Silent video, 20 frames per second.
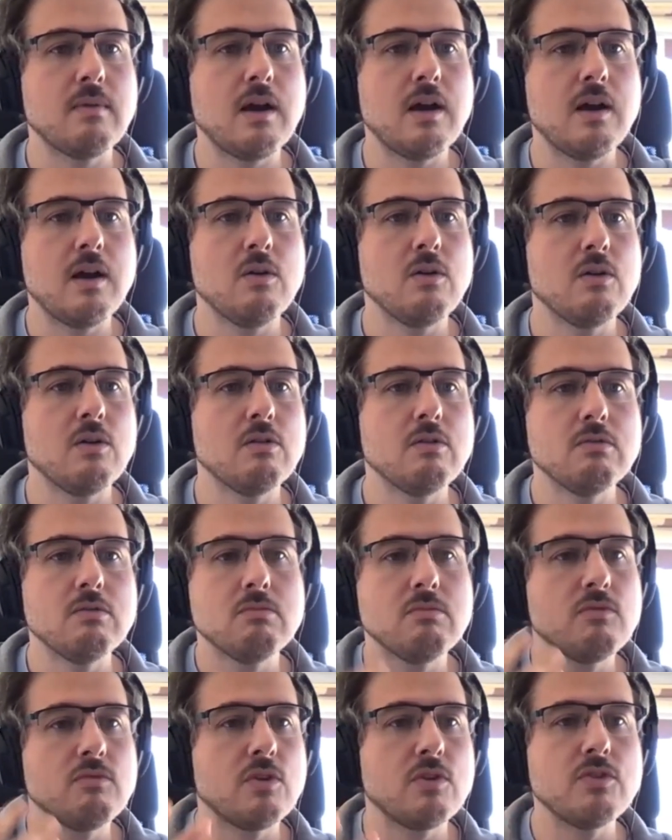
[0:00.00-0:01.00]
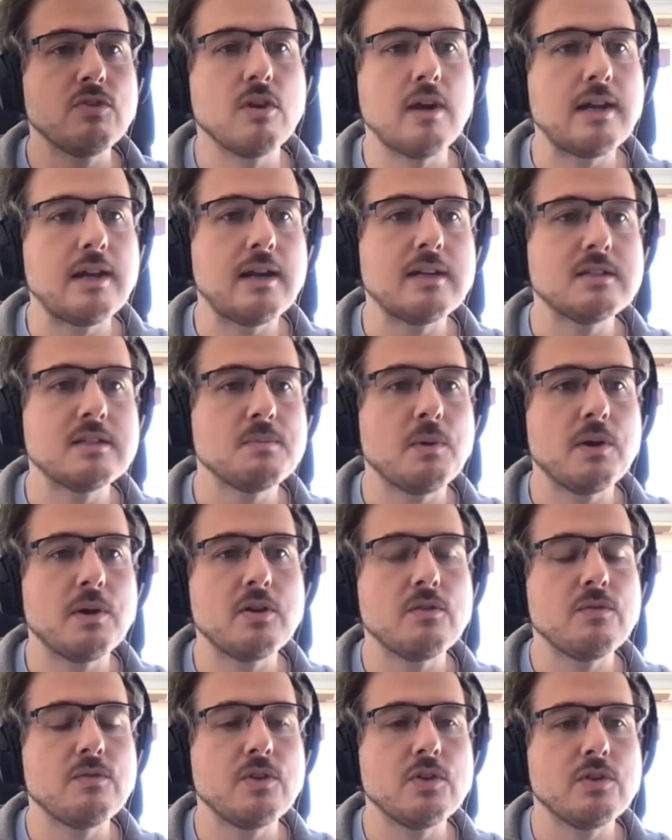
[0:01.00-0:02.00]
How, from your analyst point
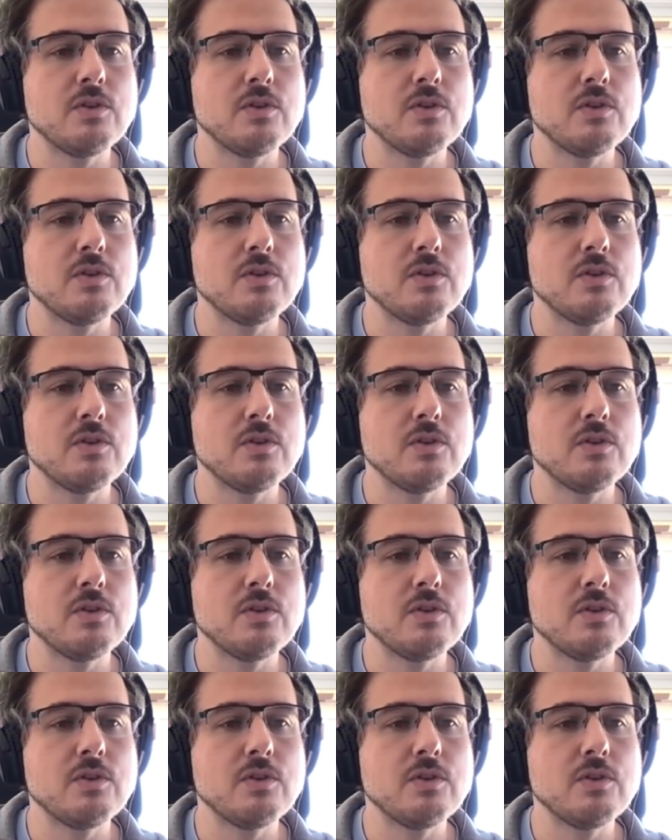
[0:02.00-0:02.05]
of view,